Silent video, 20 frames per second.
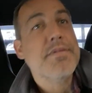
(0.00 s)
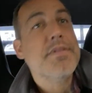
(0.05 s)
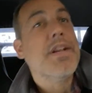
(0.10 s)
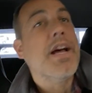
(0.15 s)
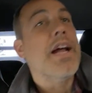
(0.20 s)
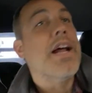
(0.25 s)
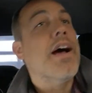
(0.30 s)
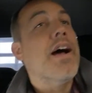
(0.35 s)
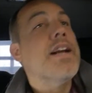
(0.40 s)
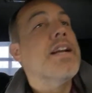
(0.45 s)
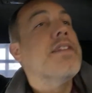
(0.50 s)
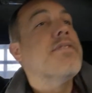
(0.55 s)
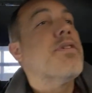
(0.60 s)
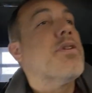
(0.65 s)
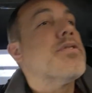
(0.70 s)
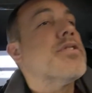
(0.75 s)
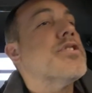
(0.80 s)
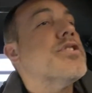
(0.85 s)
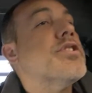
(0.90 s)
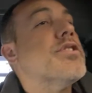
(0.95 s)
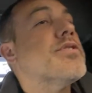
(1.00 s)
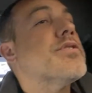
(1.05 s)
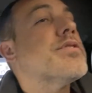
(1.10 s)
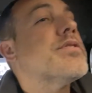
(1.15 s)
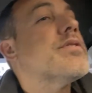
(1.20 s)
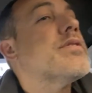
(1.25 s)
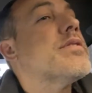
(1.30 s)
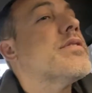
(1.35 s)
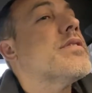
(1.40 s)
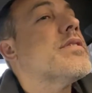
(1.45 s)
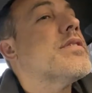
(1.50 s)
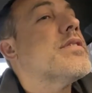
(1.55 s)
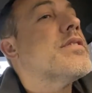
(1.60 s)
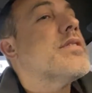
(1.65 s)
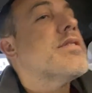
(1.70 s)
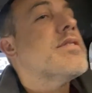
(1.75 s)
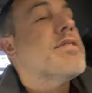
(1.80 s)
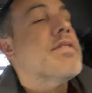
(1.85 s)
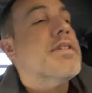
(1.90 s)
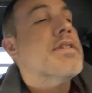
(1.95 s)
I need voltage juice.
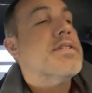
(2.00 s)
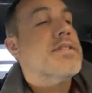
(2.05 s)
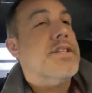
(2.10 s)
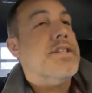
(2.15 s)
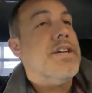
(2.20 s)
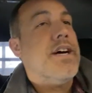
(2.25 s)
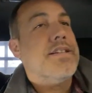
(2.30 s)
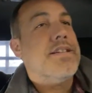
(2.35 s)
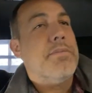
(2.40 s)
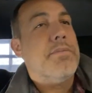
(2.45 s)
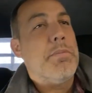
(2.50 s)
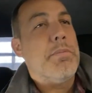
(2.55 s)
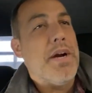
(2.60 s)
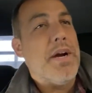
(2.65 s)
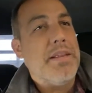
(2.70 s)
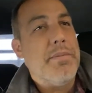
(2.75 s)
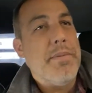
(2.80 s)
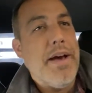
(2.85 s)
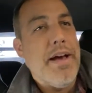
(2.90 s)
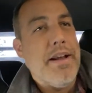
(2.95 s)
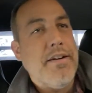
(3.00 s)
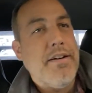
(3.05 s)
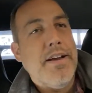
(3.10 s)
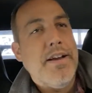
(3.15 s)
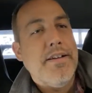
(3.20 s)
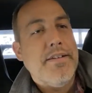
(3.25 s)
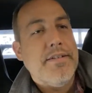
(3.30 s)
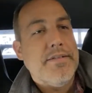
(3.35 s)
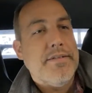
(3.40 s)
Is it not? Did we break the battery?